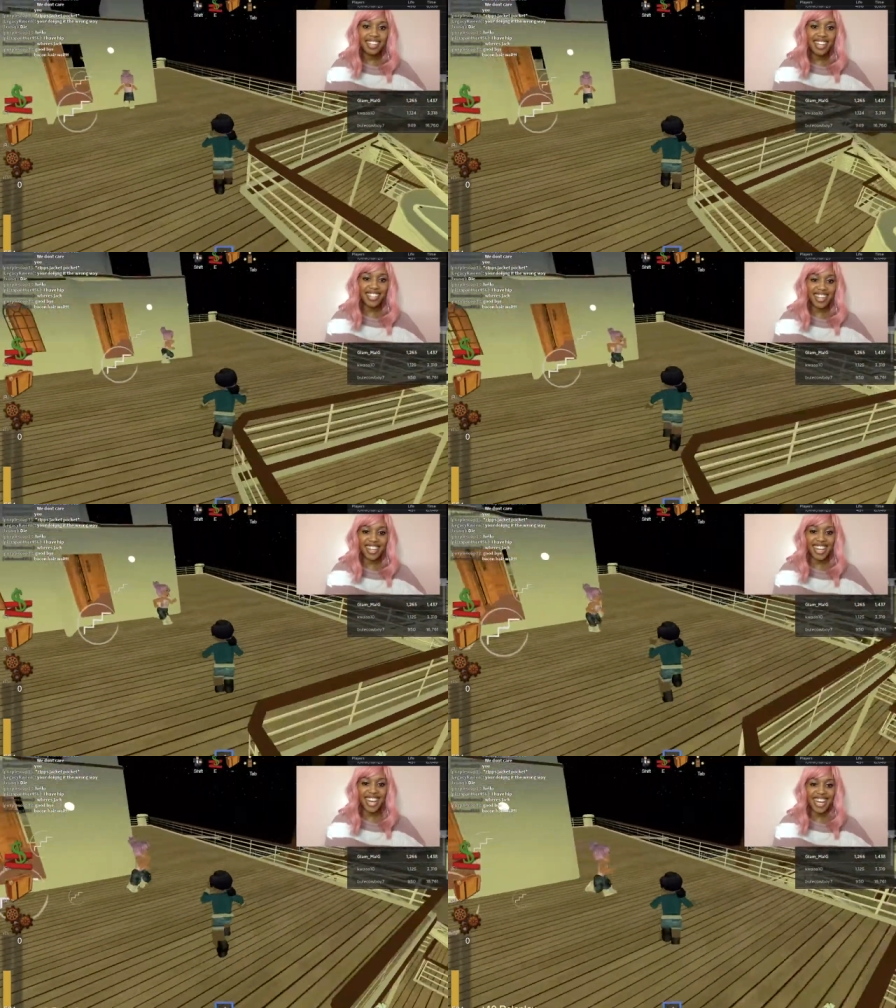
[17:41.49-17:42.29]
He's gonna
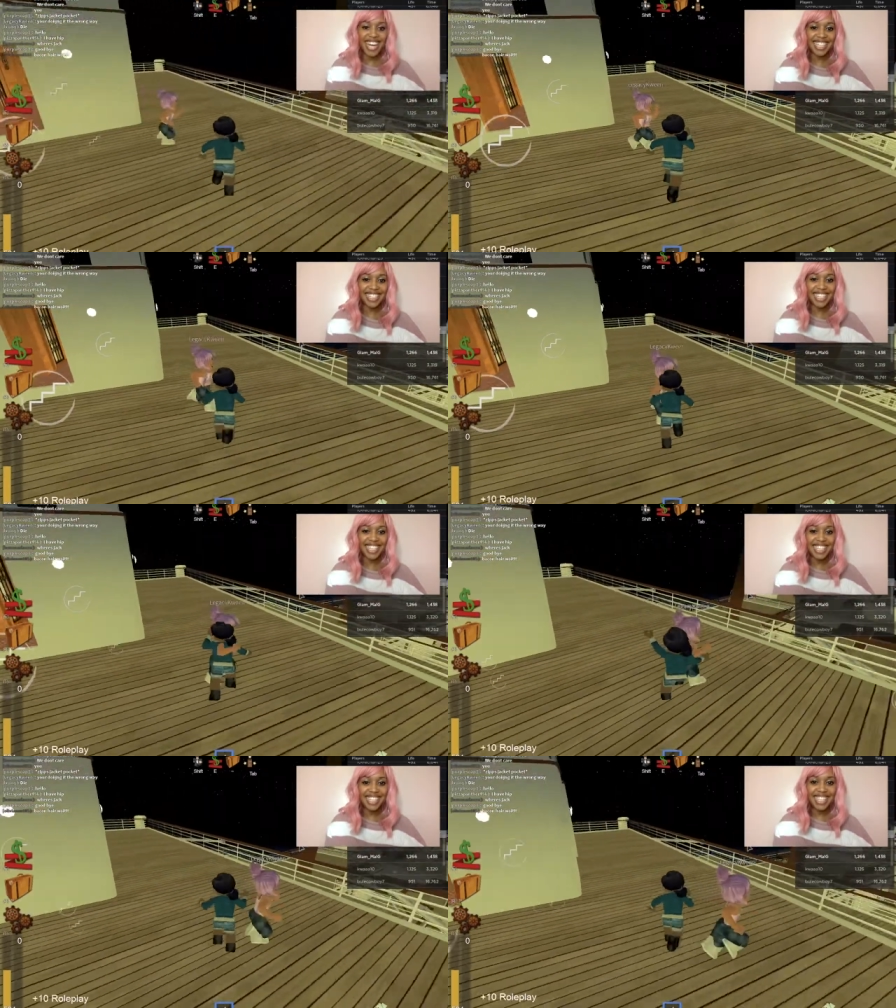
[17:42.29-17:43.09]
kill us!
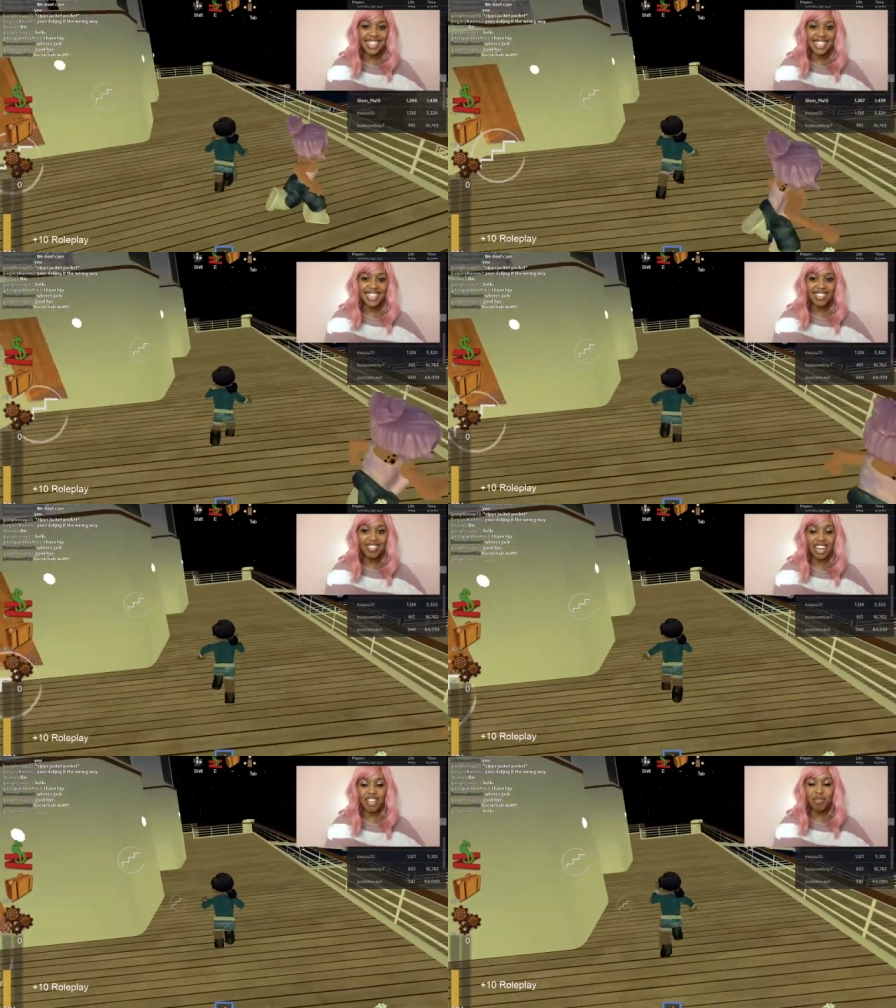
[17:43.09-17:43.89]

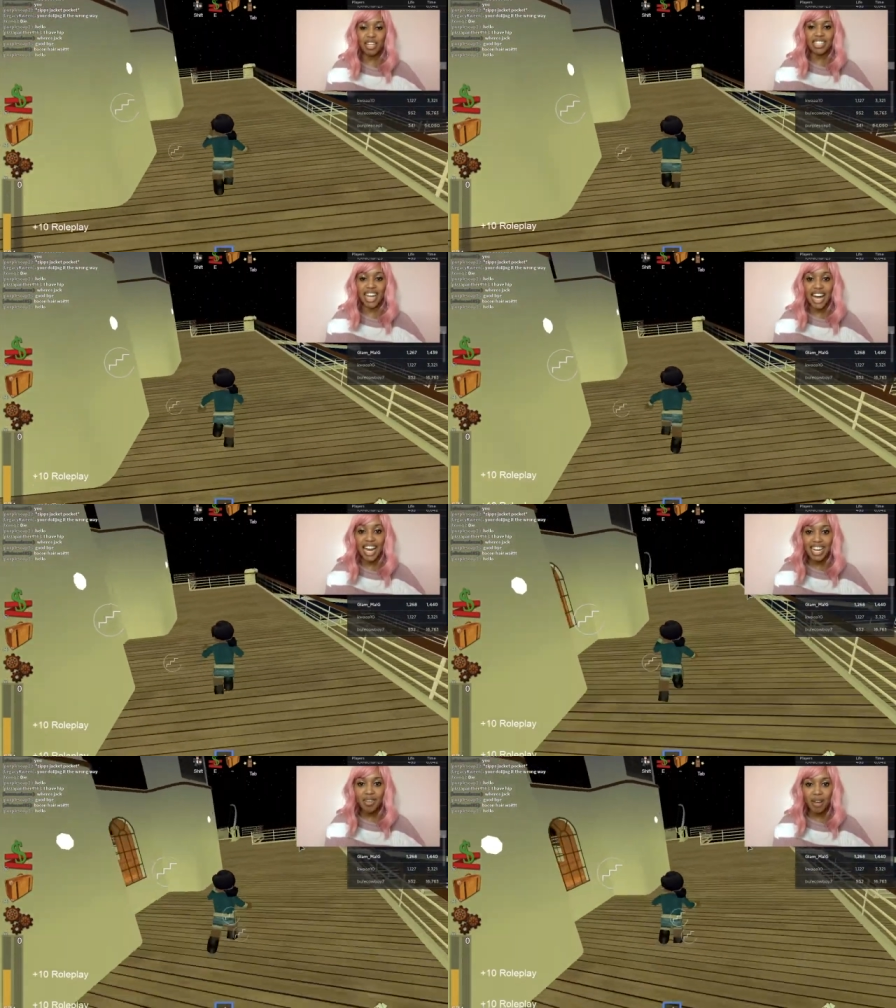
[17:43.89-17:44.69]
Well, I guess we're gonna die
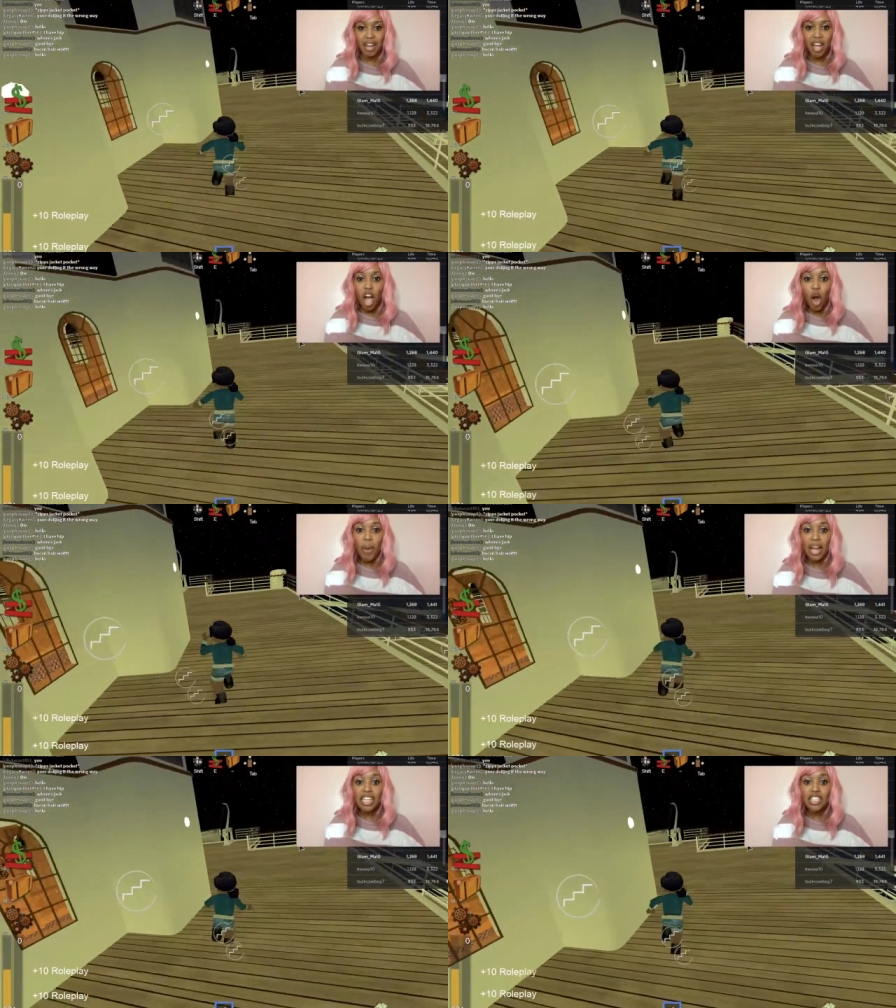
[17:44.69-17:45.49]
anyway. Oh
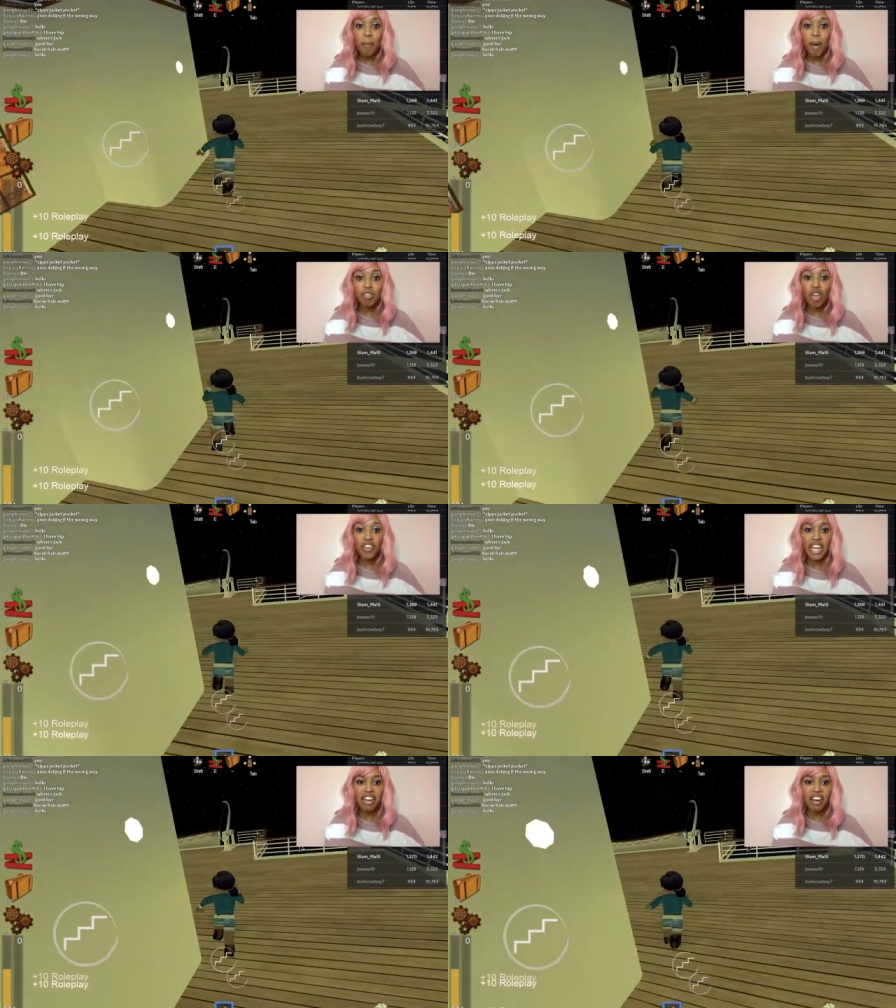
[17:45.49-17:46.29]
wait, Alicia, boat's
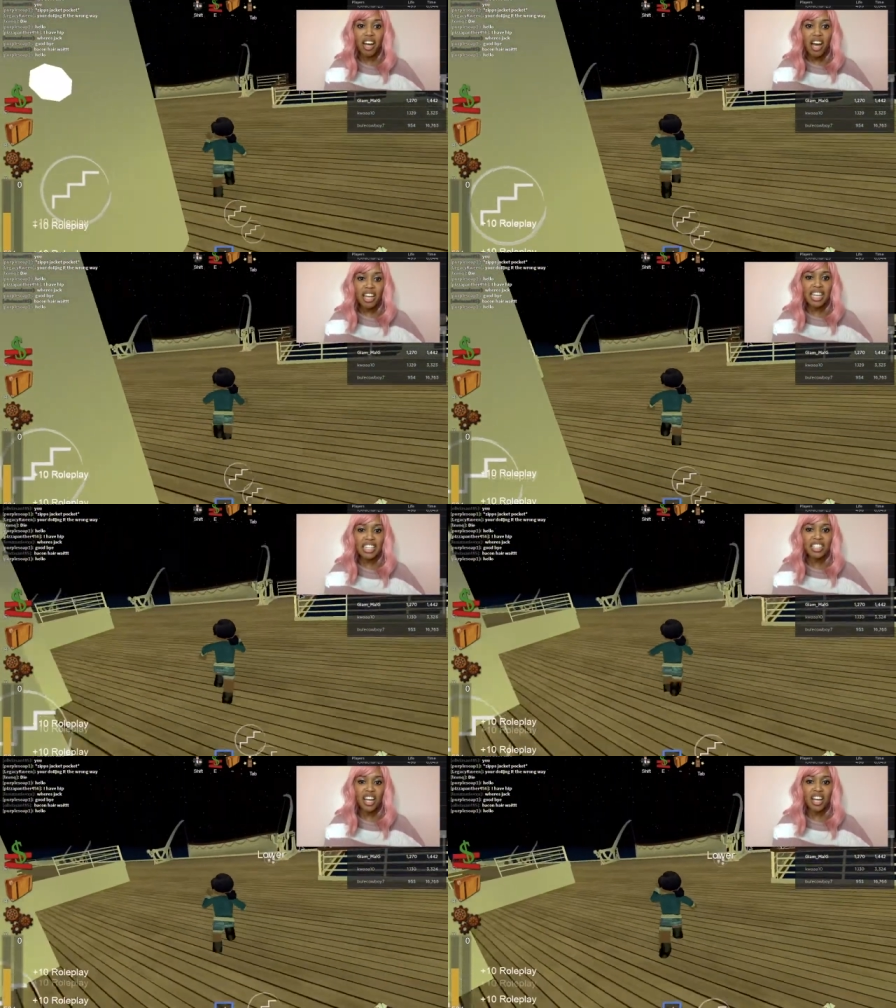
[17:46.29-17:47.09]
over here!
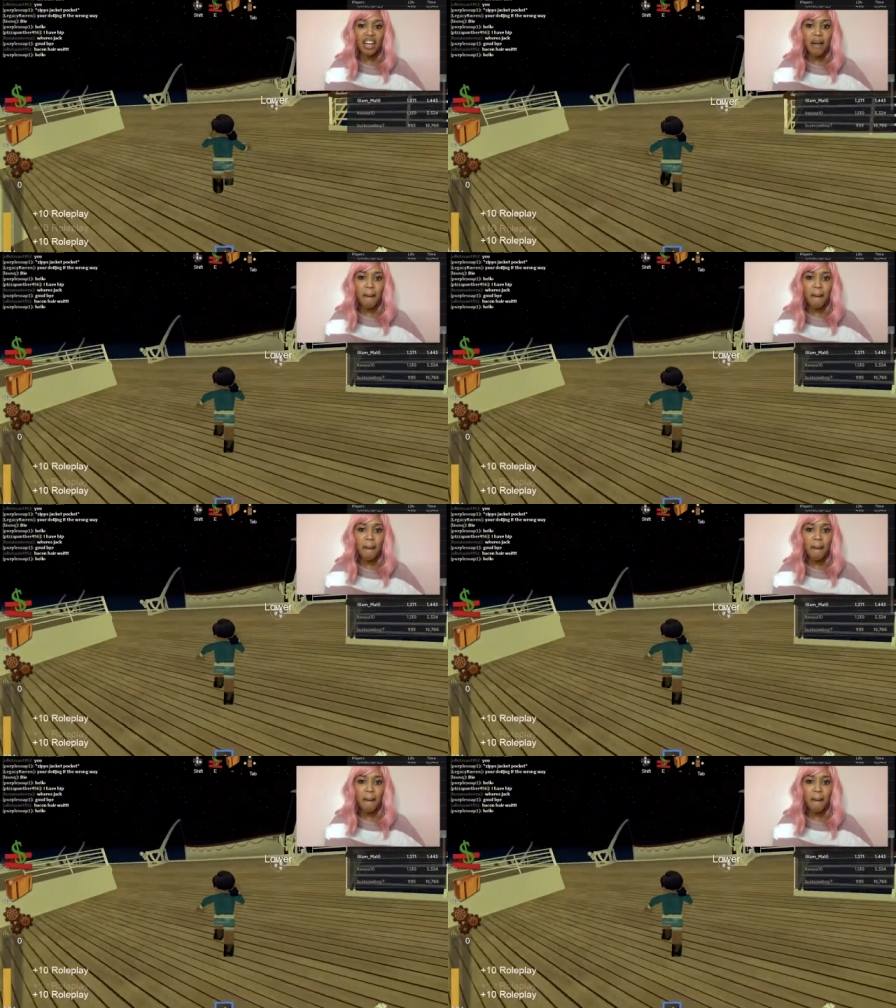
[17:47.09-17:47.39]
Alicia!